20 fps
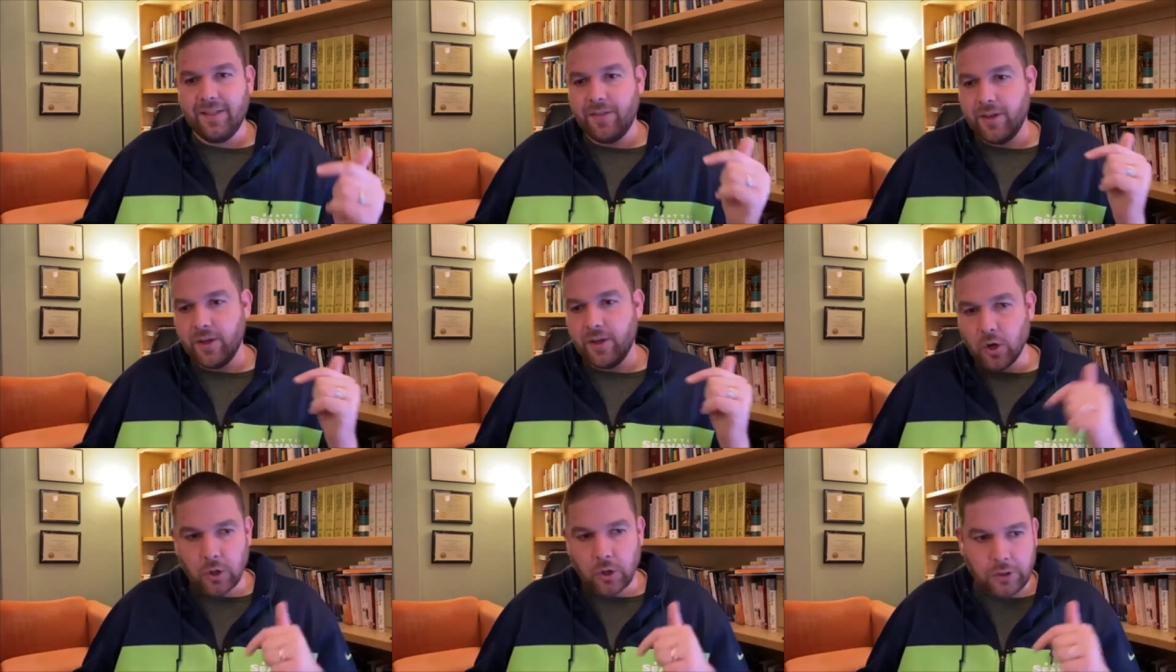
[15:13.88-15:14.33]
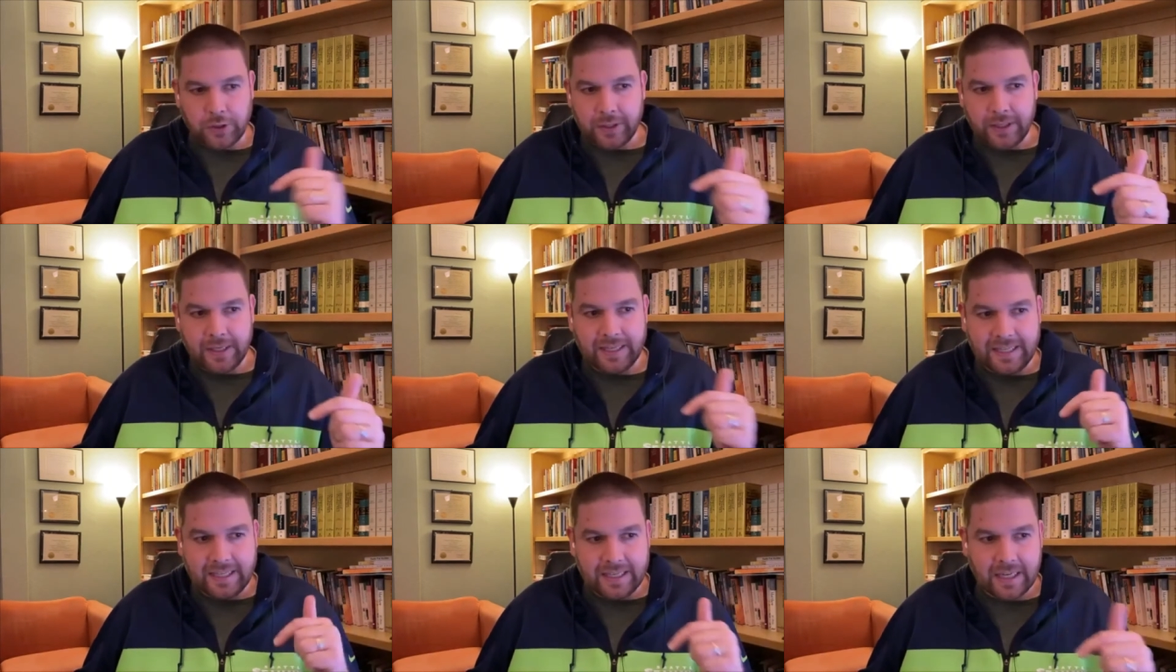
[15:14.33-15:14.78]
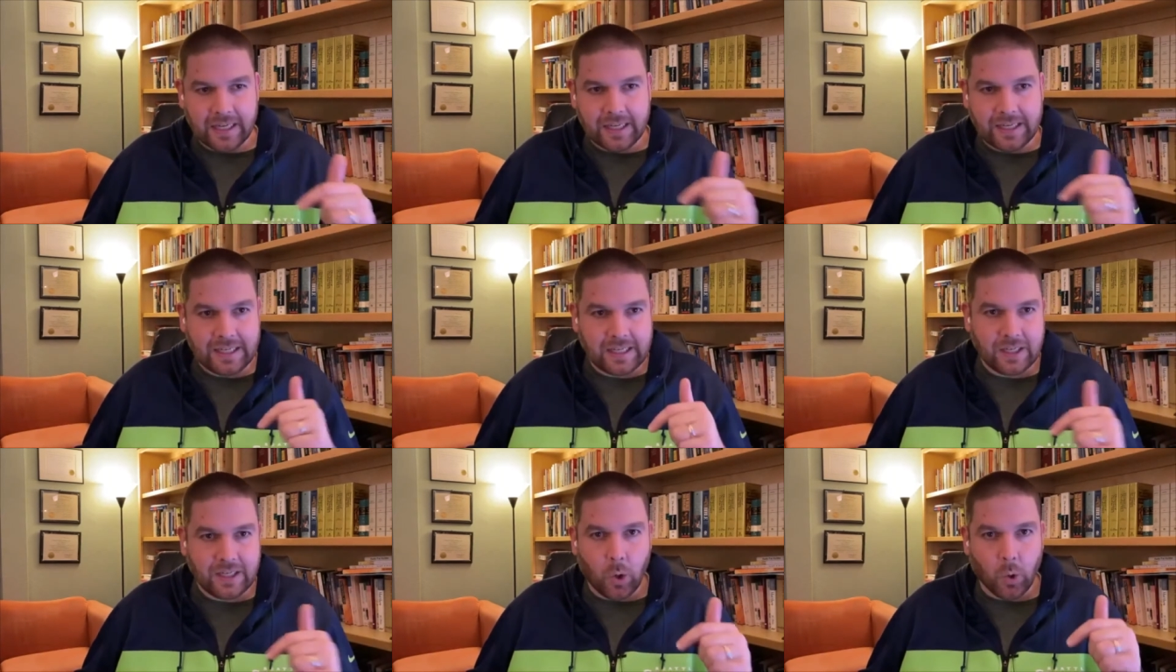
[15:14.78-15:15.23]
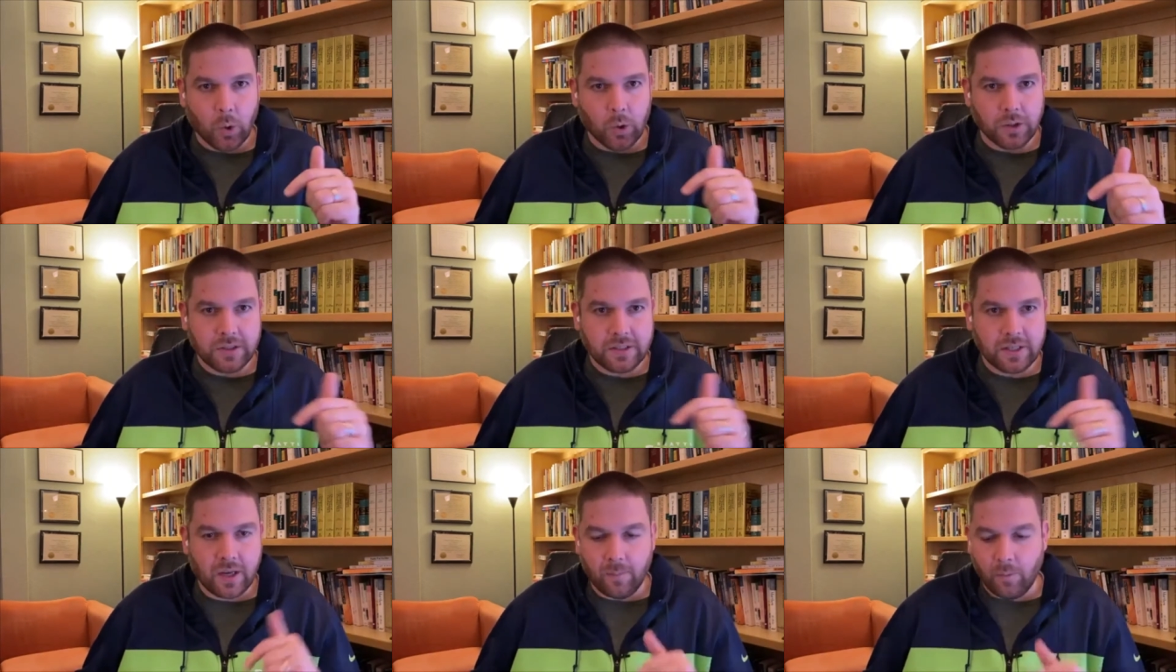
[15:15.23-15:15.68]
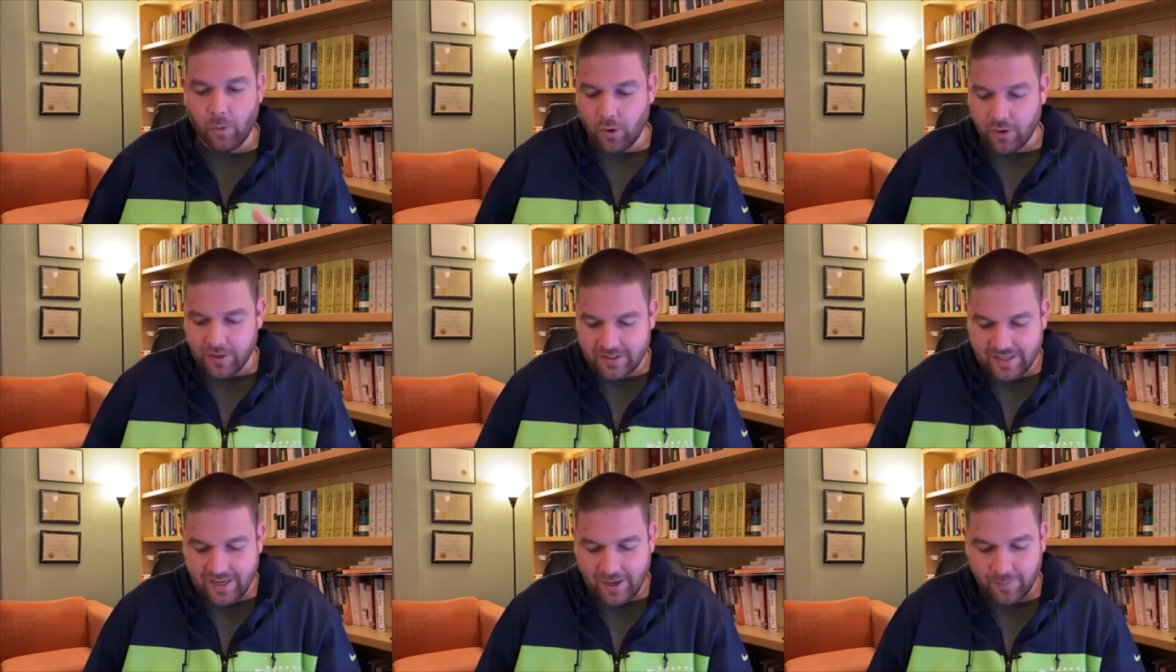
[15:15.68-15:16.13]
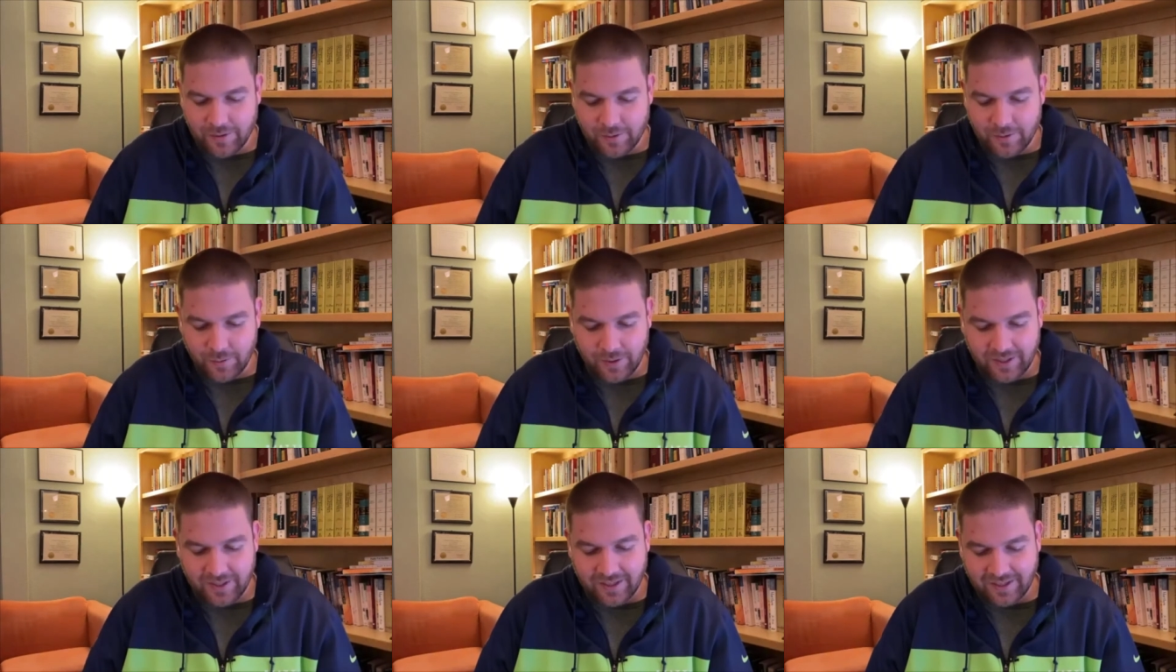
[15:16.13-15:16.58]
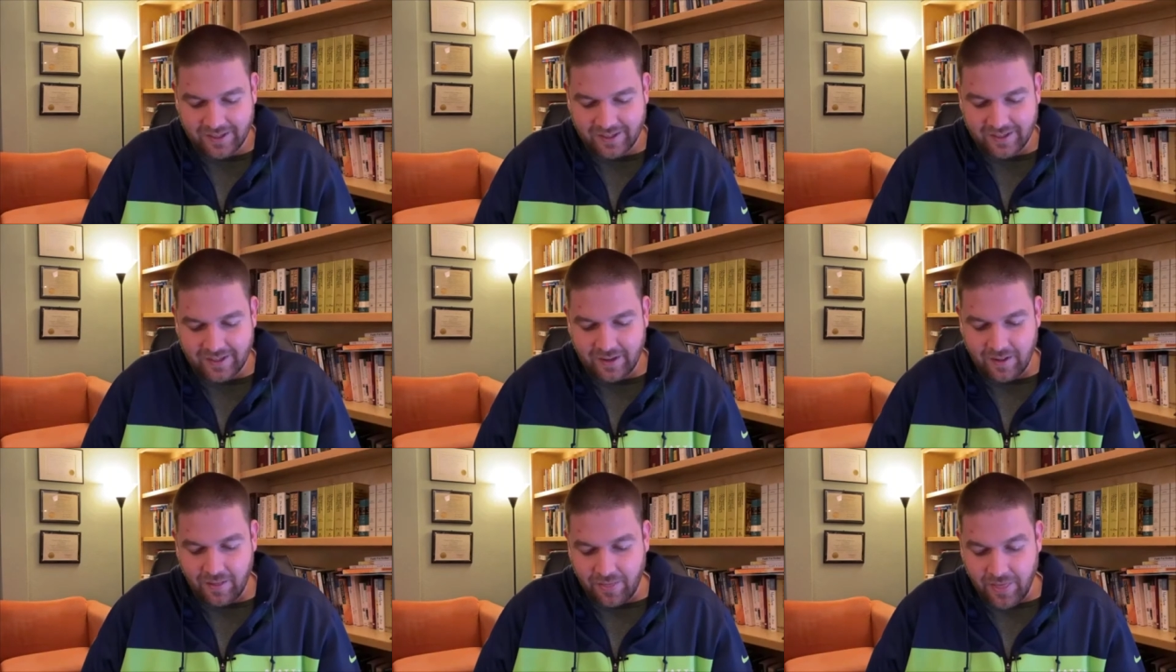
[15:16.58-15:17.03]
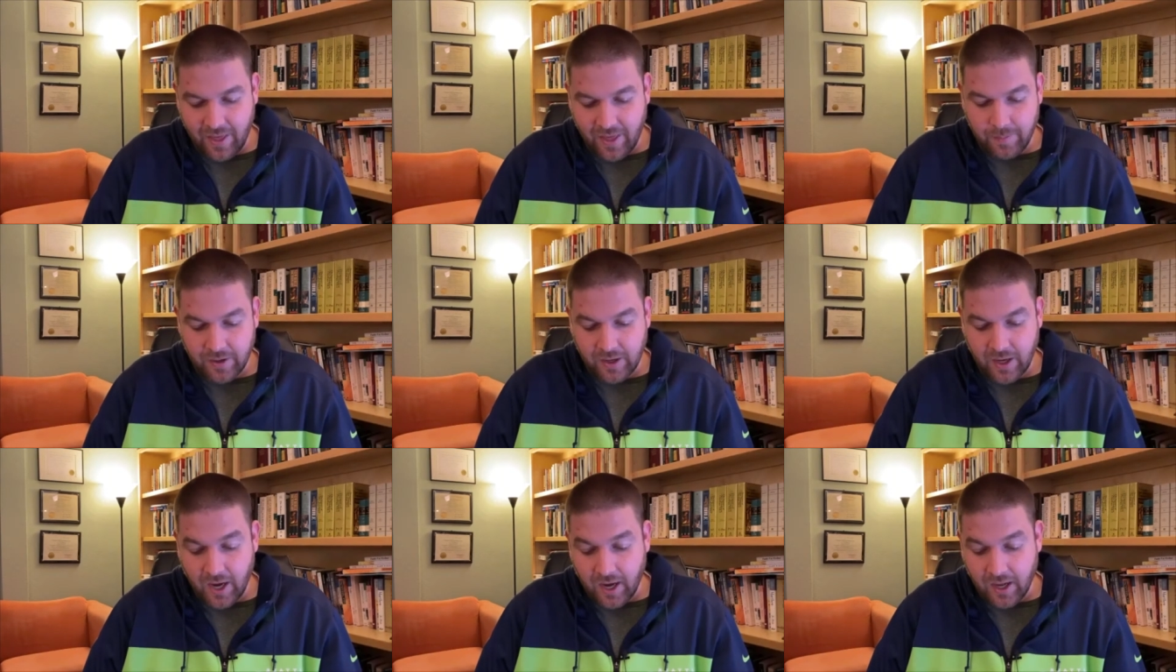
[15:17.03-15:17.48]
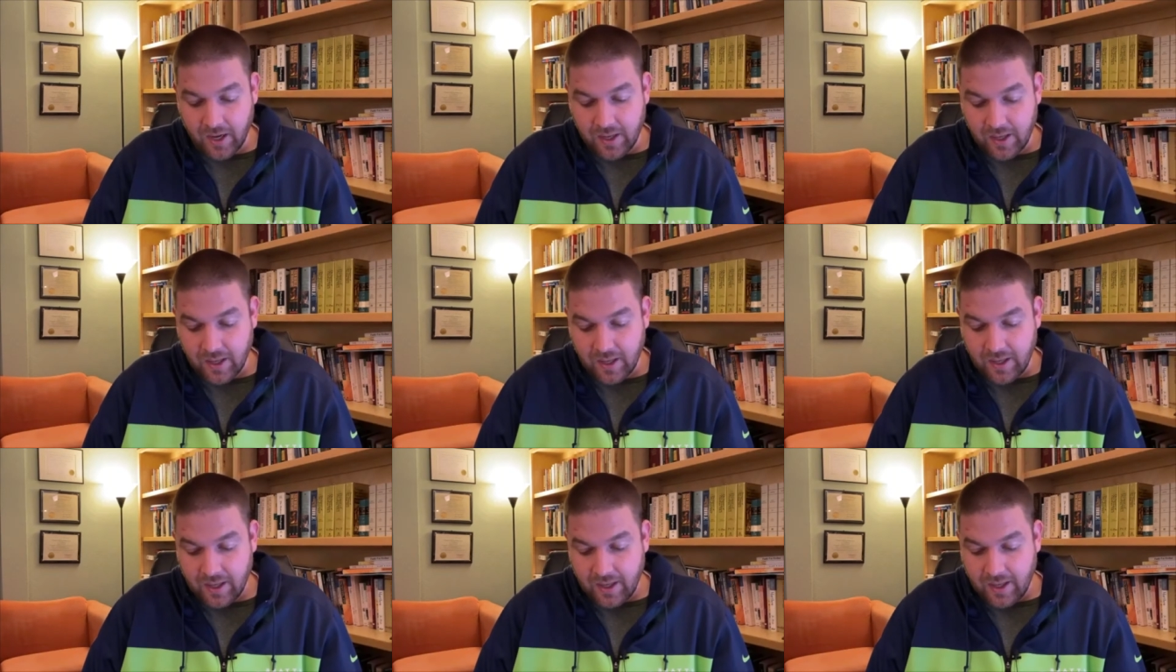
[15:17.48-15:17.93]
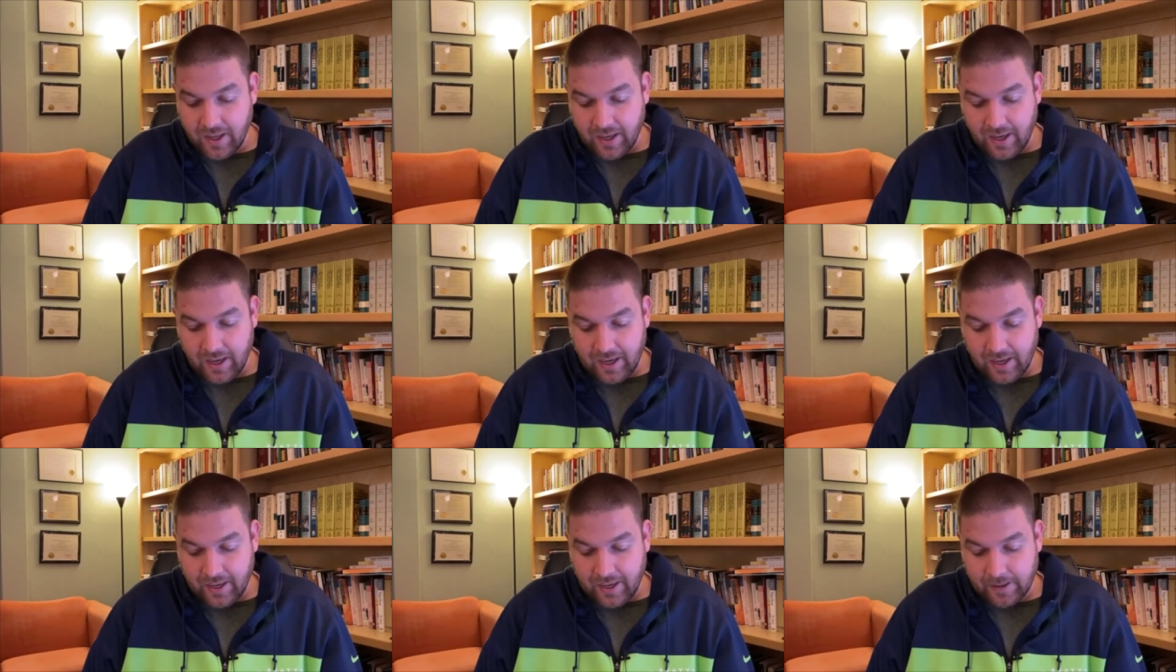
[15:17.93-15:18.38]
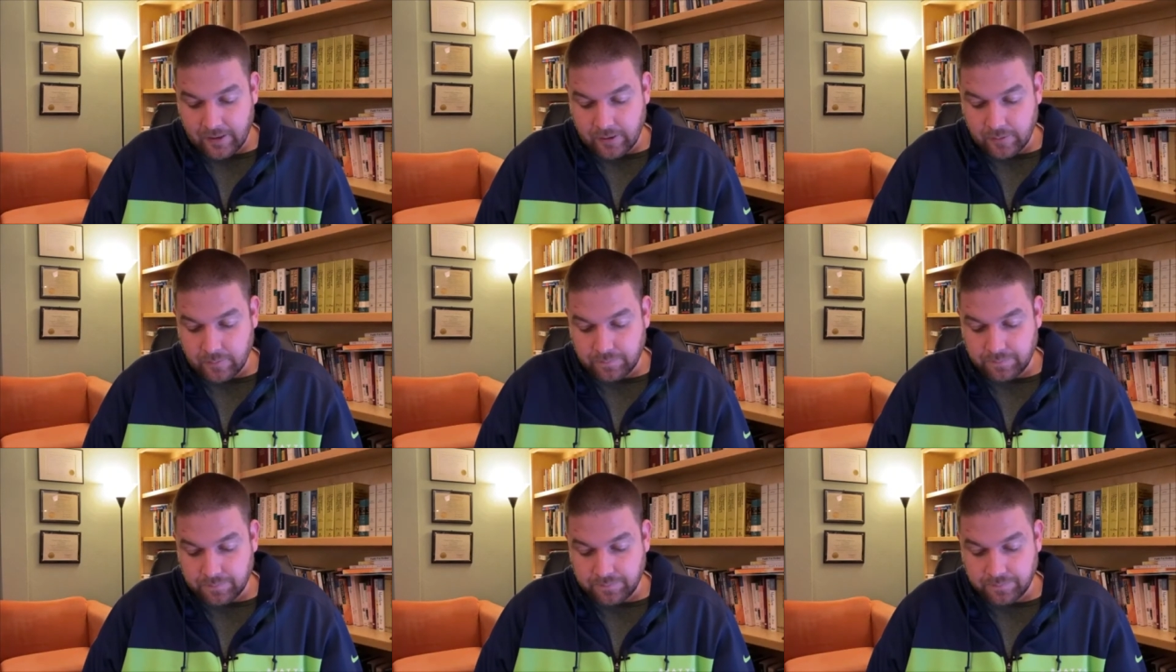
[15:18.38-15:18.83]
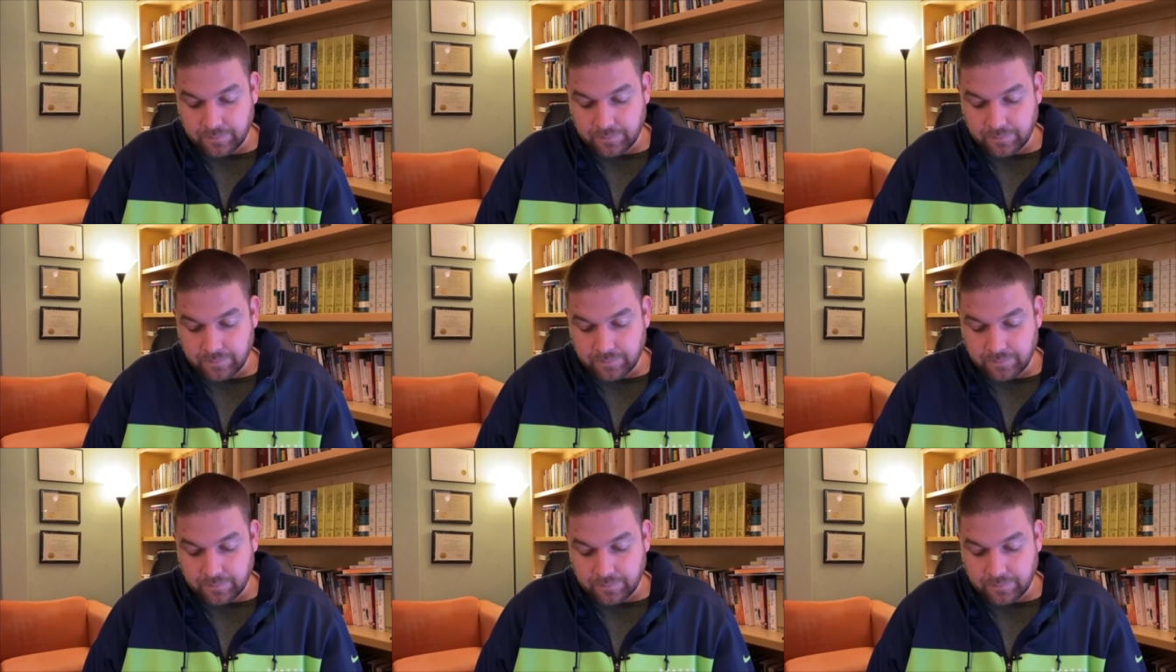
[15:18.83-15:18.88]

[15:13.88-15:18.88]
the earthly courts anymore it's now between them and god um,